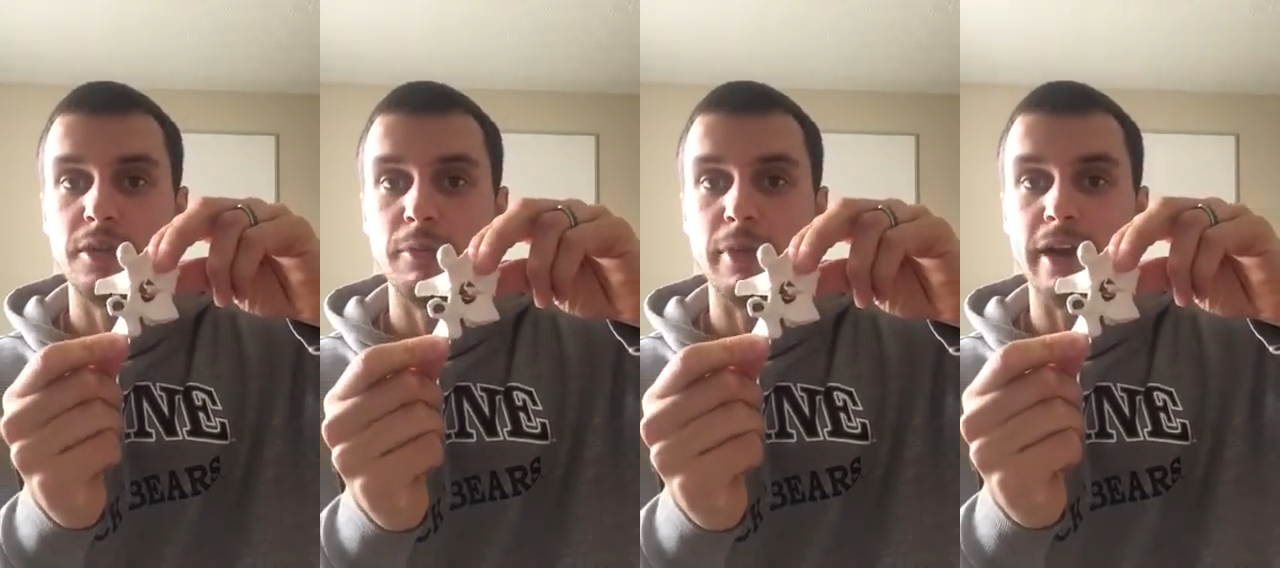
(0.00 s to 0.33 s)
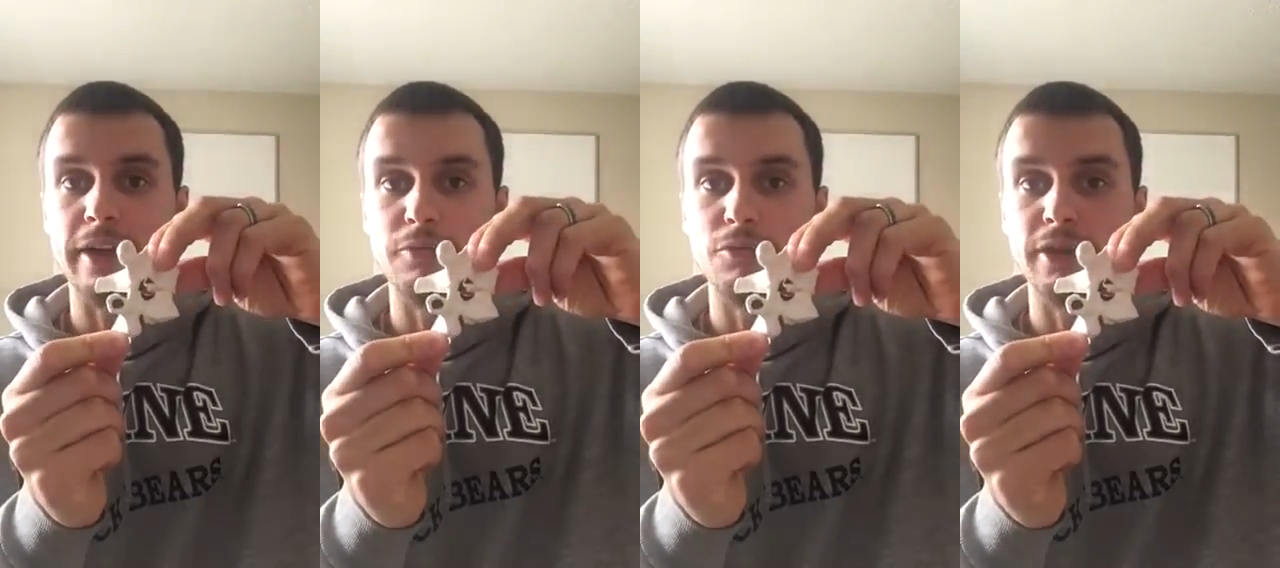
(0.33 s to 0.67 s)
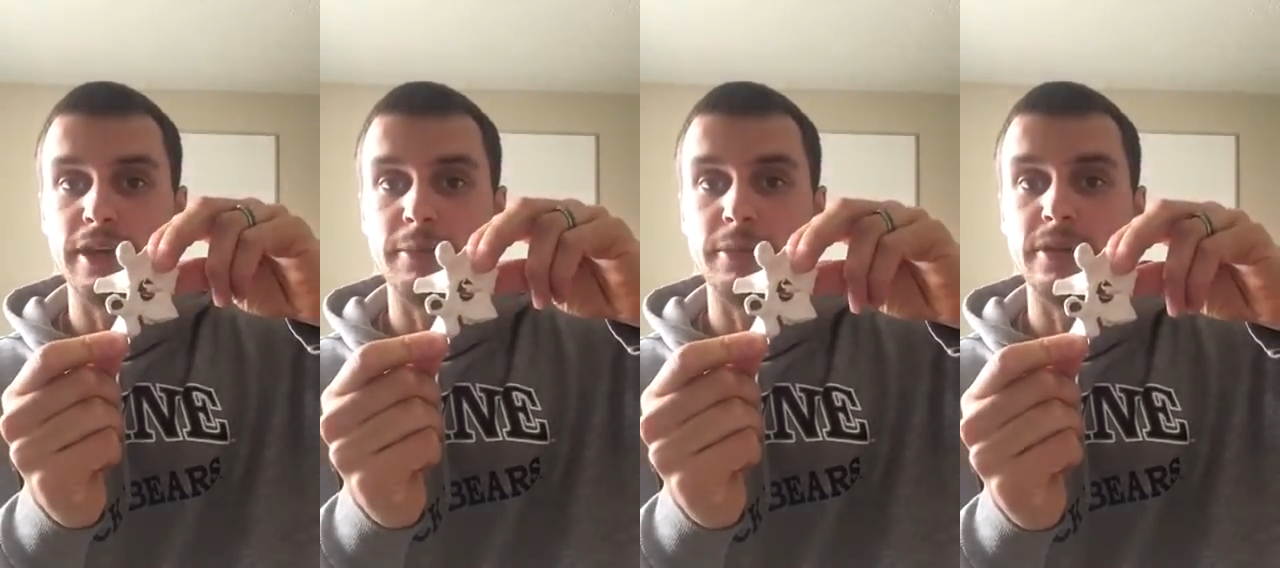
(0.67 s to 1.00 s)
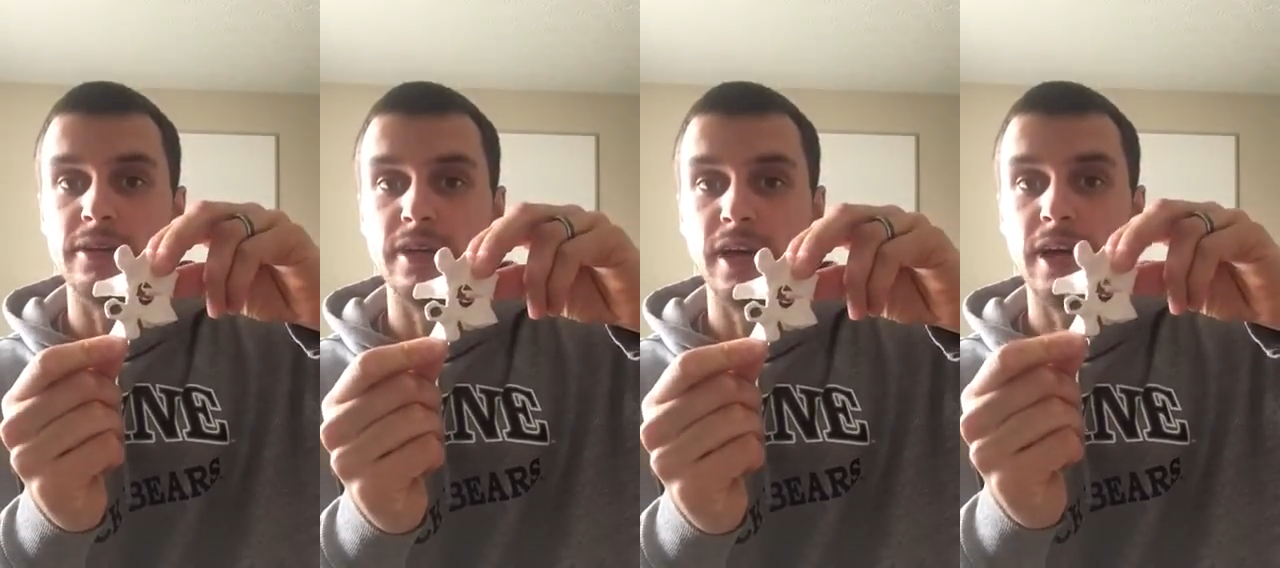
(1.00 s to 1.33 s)
my rib
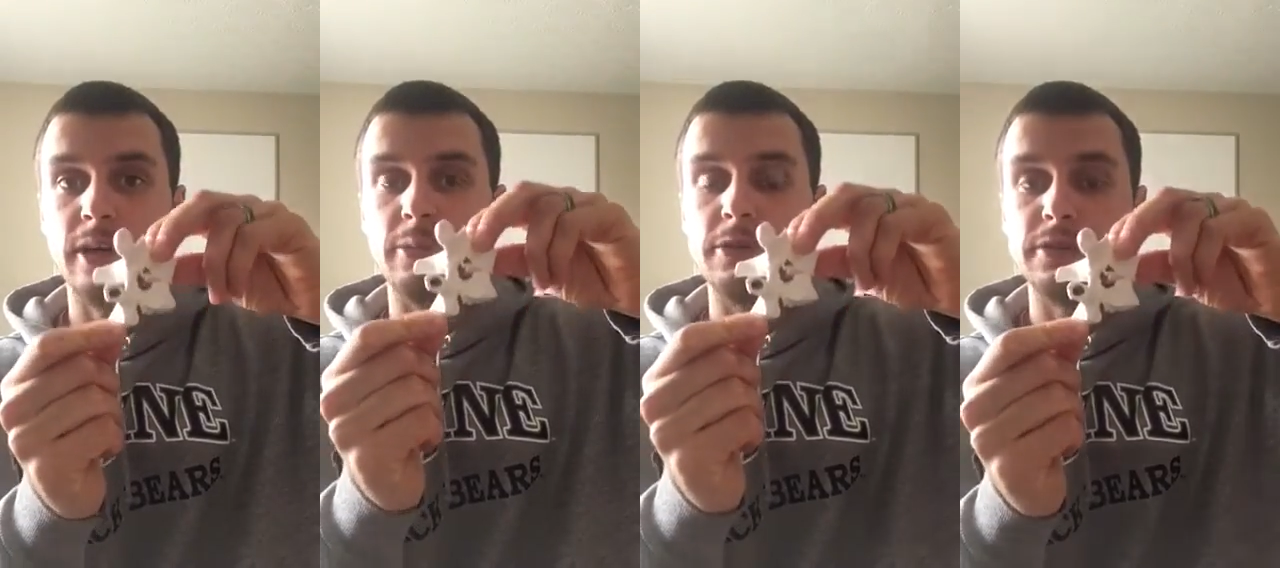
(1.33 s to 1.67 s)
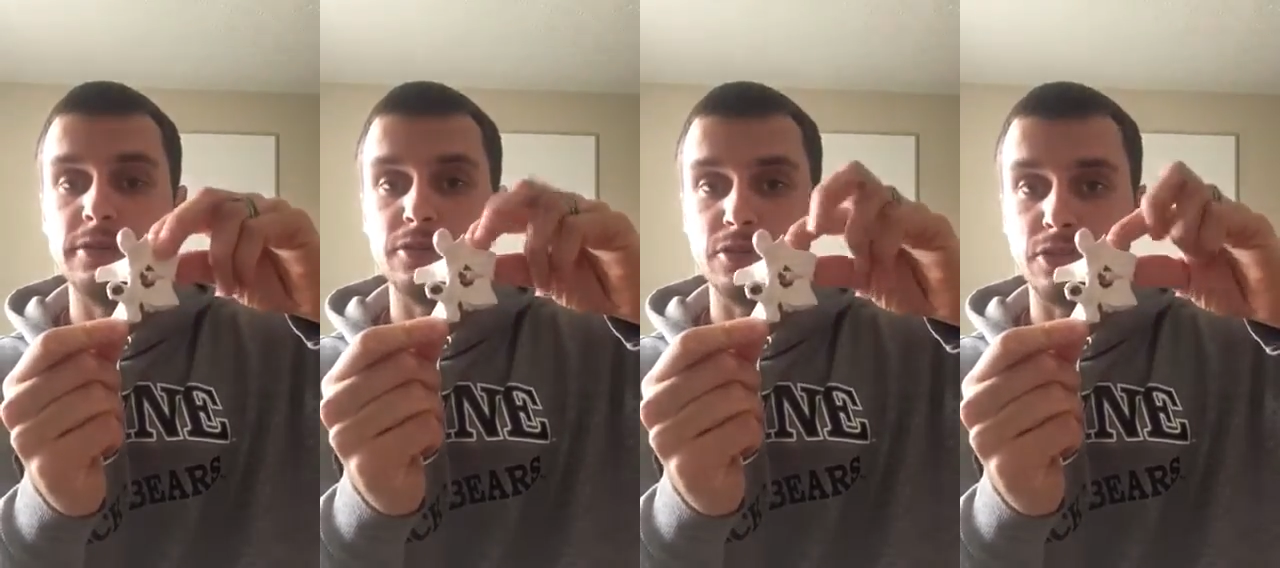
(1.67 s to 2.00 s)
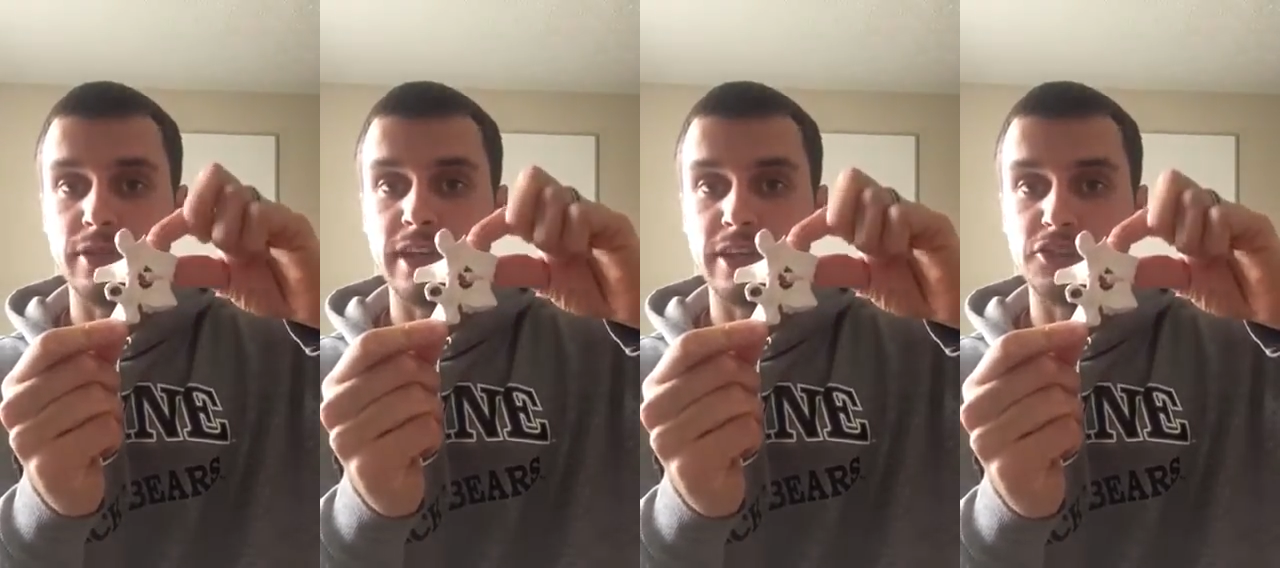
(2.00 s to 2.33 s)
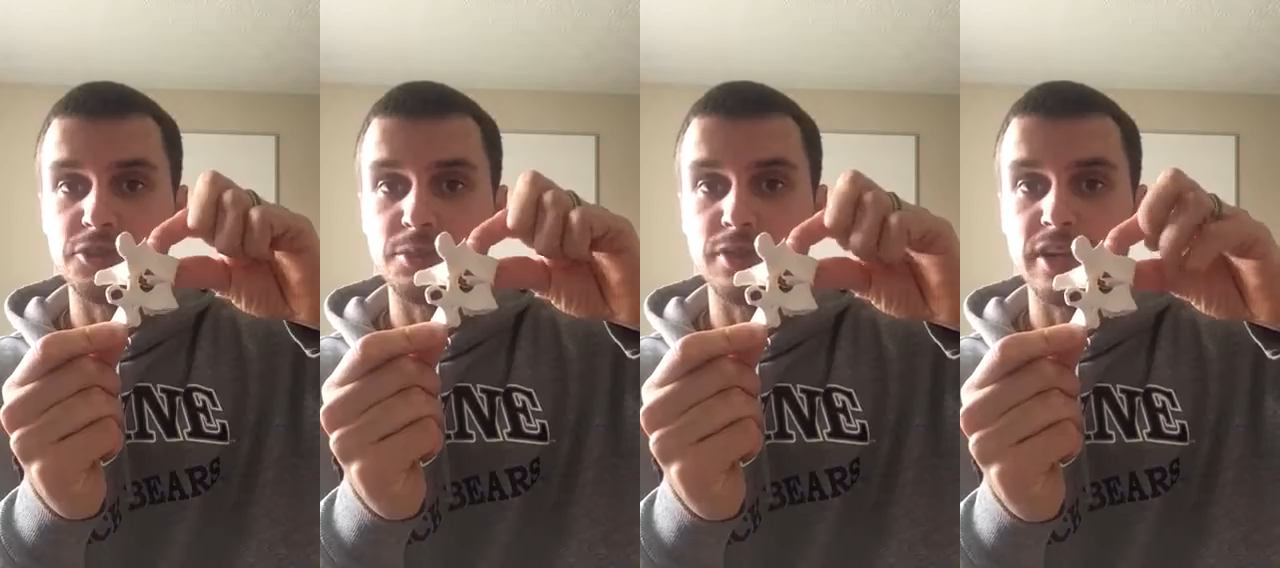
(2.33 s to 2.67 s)
up during
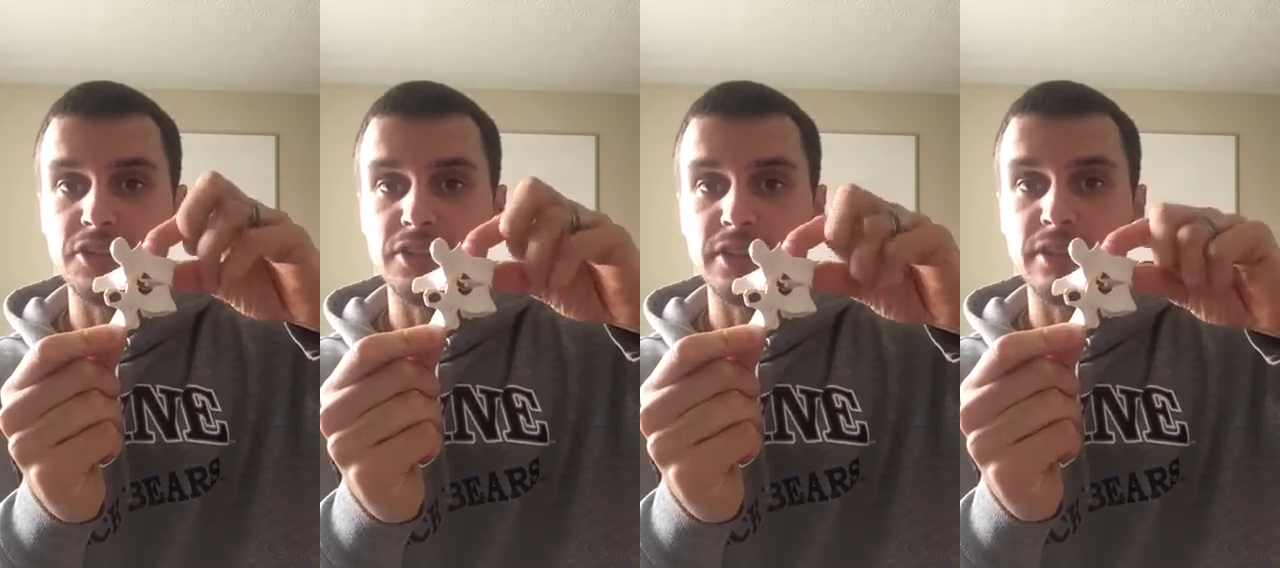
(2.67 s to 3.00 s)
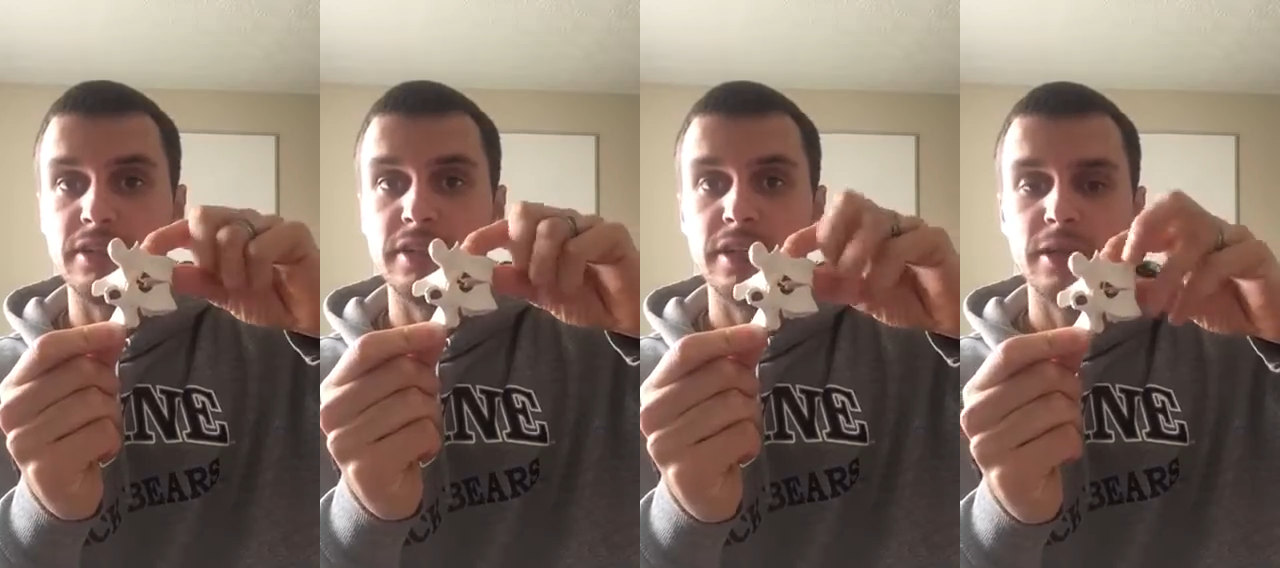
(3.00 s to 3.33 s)
inspiration,